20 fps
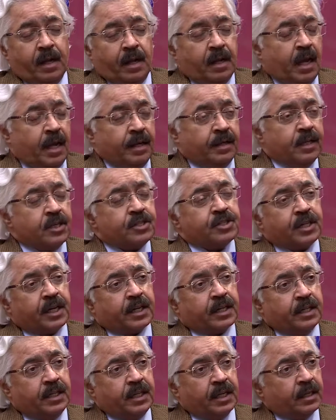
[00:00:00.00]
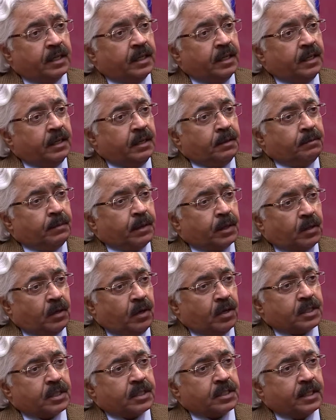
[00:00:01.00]
And this technique,
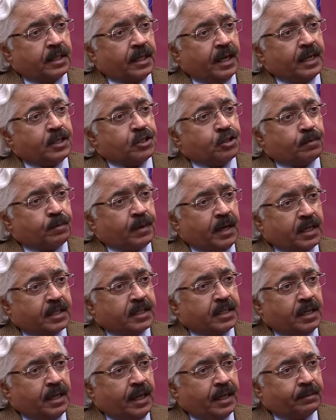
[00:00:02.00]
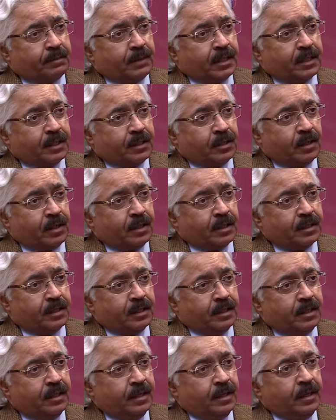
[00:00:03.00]
because it's an angioplasty like
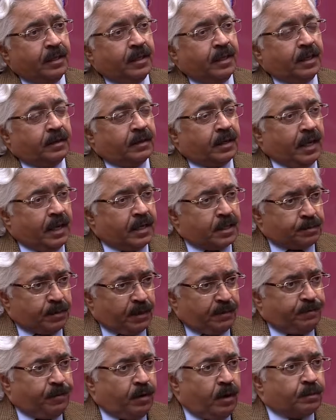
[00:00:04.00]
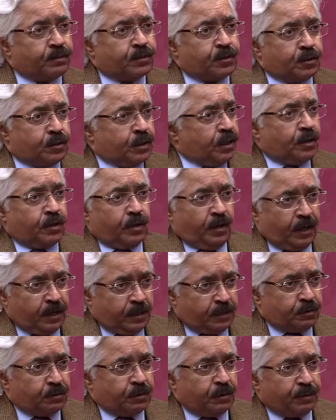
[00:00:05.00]
methodology, is performed through the groin,
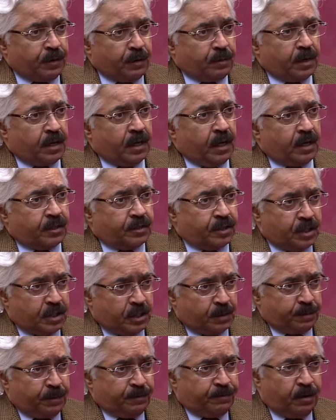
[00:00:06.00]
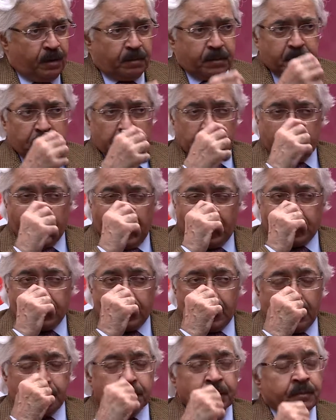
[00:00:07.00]
through the femoral arteries, is performed in the cath
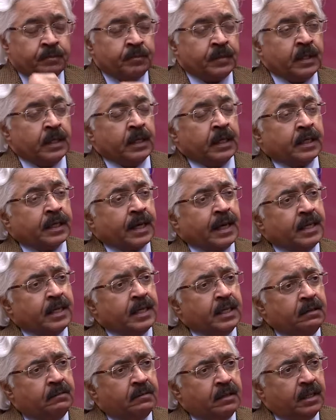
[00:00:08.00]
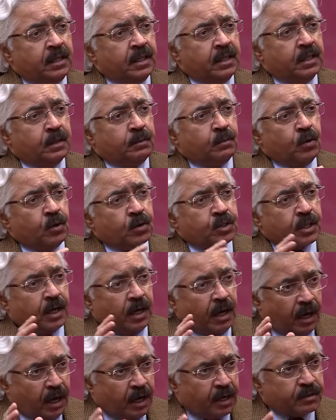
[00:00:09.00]
lab, can even in the most
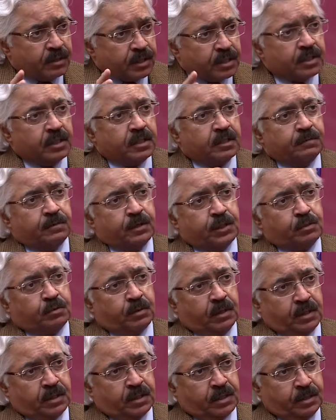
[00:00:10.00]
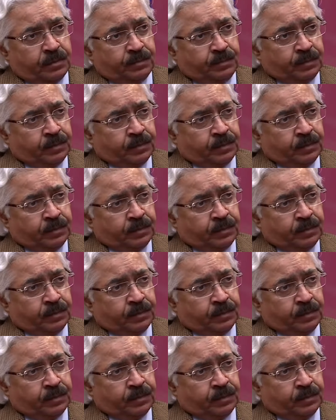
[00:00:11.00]
high risk individuals